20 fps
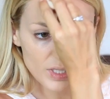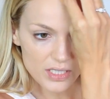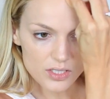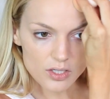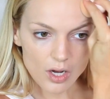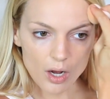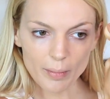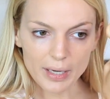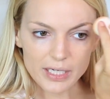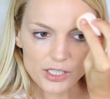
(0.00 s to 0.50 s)

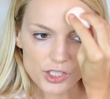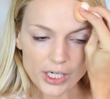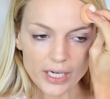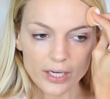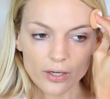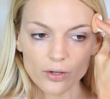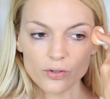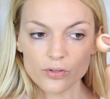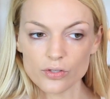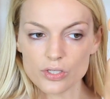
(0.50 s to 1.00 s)
it's on my
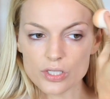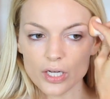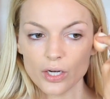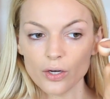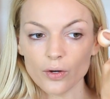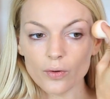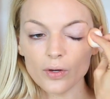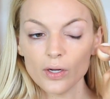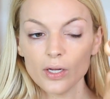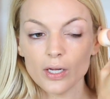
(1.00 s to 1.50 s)
channel.
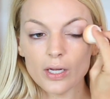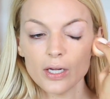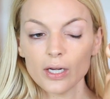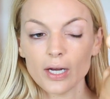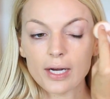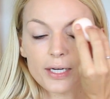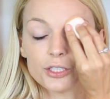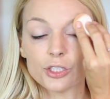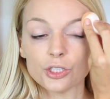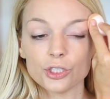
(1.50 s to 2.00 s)
So
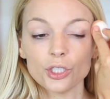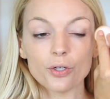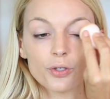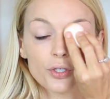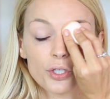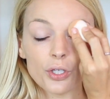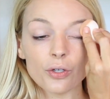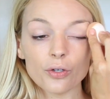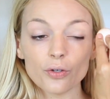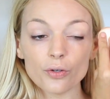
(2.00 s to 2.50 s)
I show
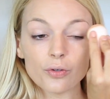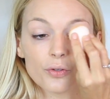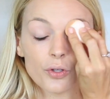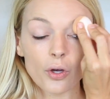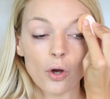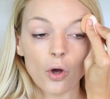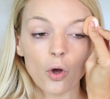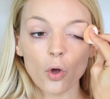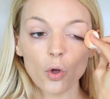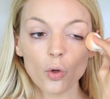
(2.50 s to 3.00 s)
you
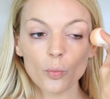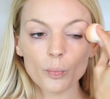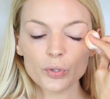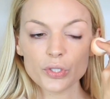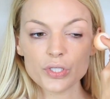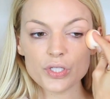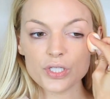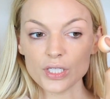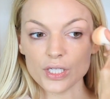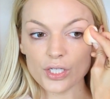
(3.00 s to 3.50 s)
the whole
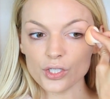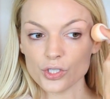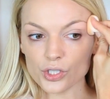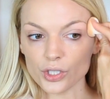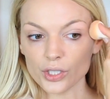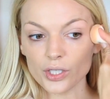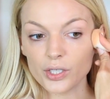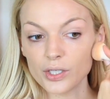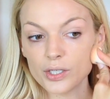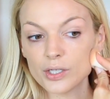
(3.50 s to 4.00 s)

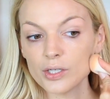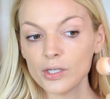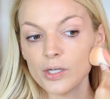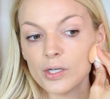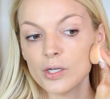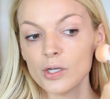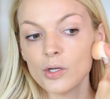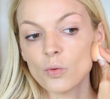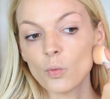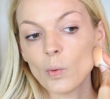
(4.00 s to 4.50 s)
procedure,
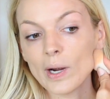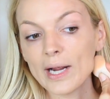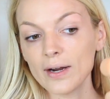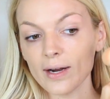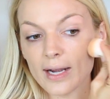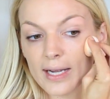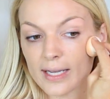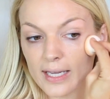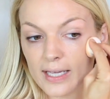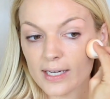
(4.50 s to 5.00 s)

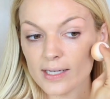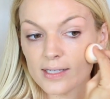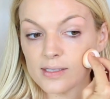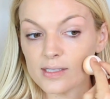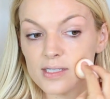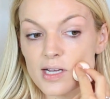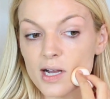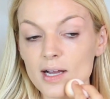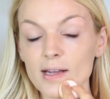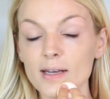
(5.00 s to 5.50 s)
where I get
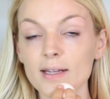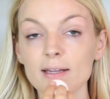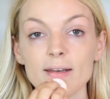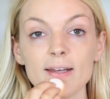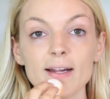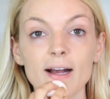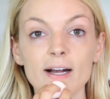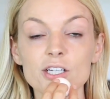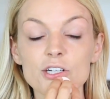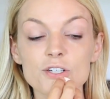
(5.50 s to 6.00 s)
it done
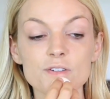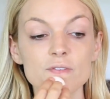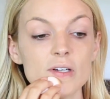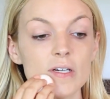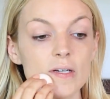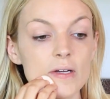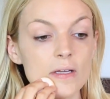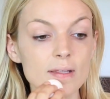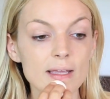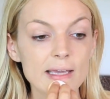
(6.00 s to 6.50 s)
in
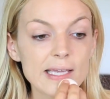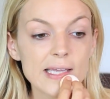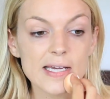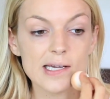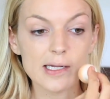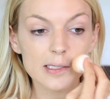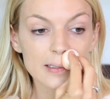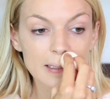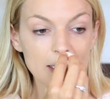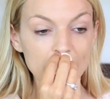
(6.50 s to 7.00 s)
Nashville,
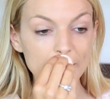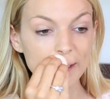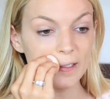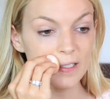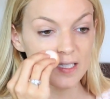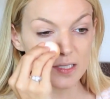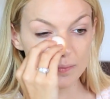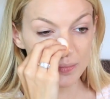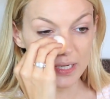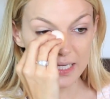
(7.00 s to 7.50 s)
and
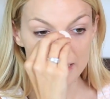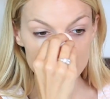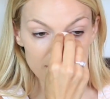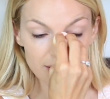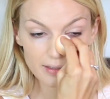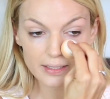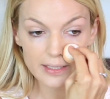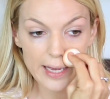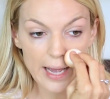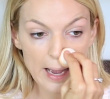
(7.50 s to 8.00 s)
it's
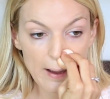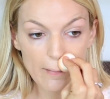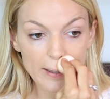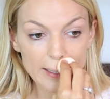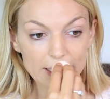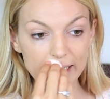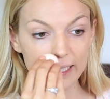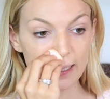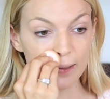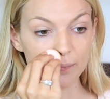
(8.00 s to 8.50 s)
basically how
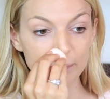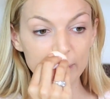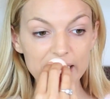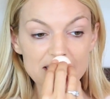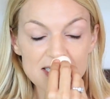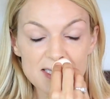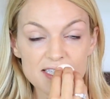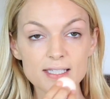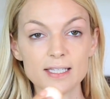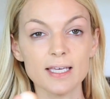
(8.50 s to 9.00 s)
I keep
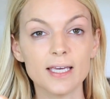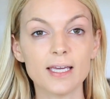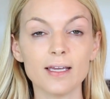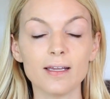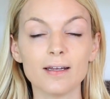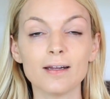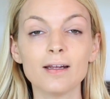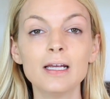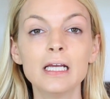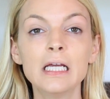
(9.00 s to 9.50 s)
my
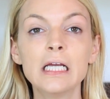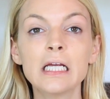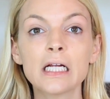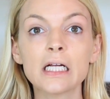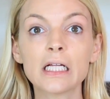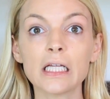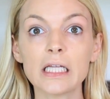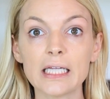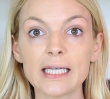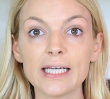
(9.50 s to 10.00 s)
skin
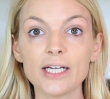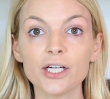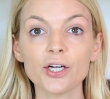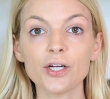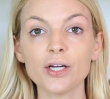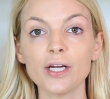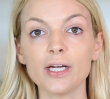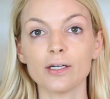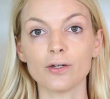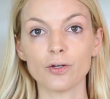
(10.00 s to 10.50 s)

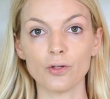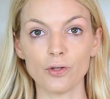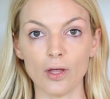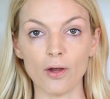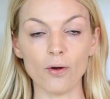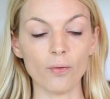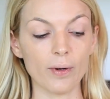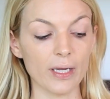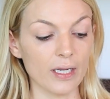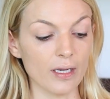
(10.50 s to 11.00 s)
clear and
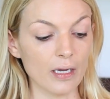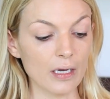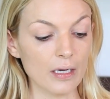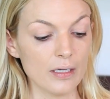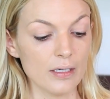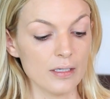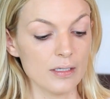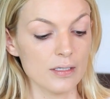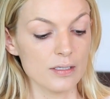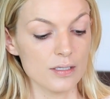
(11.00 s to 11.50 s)
glowing.
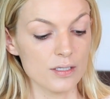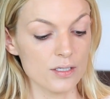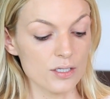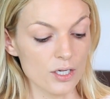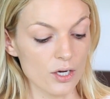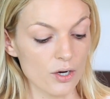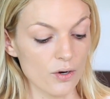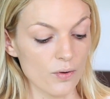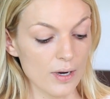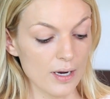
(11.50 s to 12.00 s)

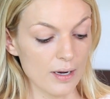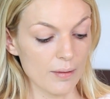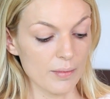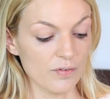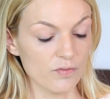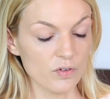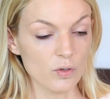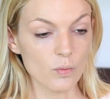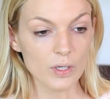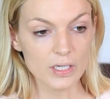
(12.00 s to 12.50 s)
So
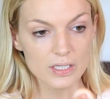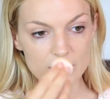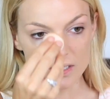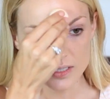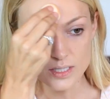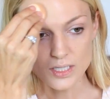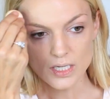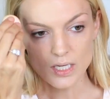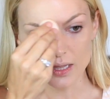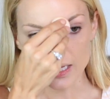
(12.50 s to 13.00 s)
if you want to
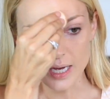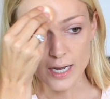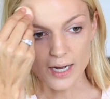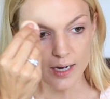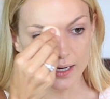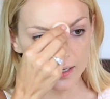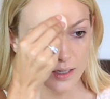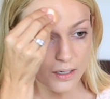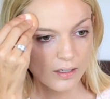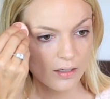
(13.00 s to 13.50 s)
see
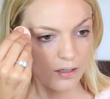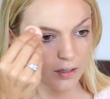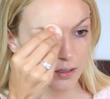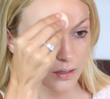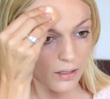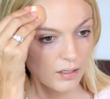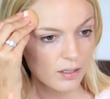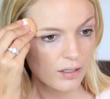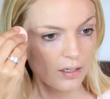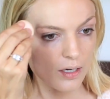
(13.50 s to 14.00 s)
that,
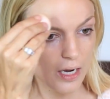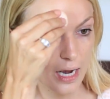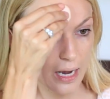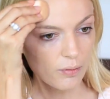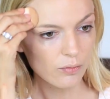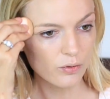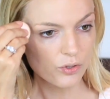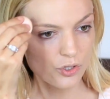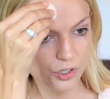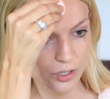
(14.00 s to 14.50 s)

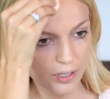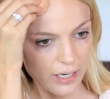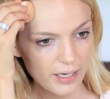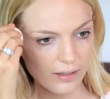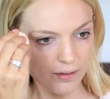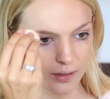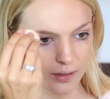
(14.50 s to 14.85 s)
I will try